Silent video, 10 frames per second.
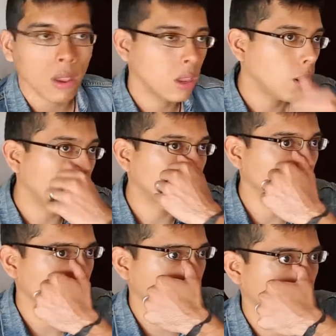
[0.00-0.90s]
You know, after
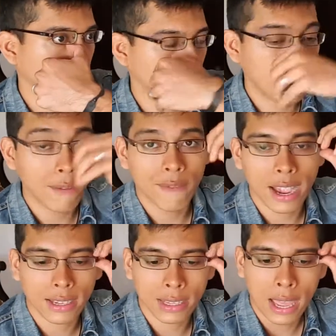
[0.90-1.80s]
those
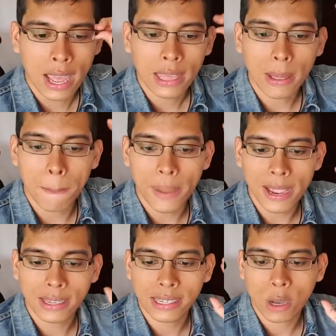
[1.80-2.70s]
effects, the
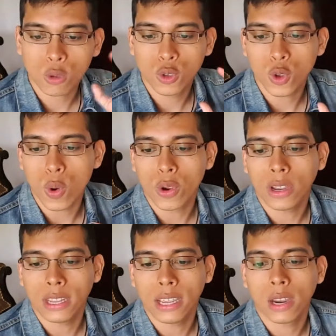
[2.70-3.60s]
bass sounds so
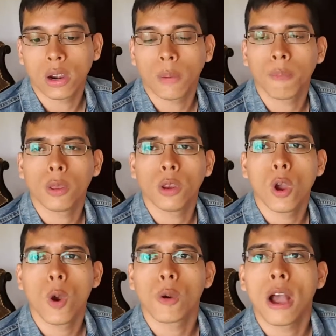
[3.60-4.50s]
good here. You
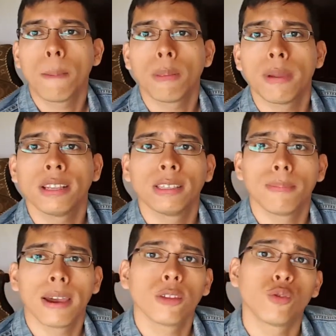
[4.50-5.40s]
know, complemented
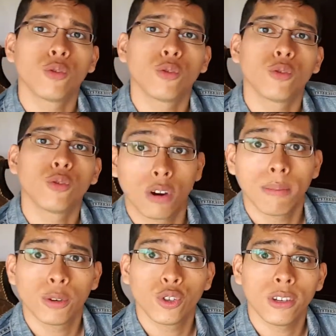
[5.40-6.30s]
by the
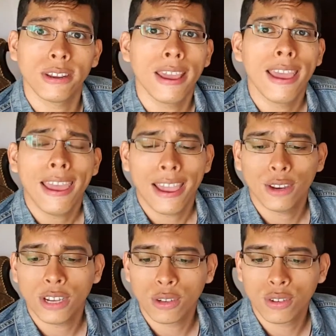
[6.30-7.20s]
drum machine,
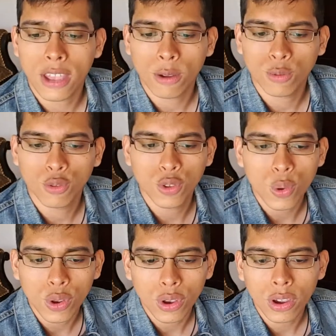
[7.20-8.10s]
it just sounds
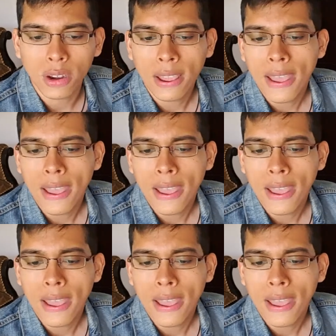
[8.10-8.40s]
so good.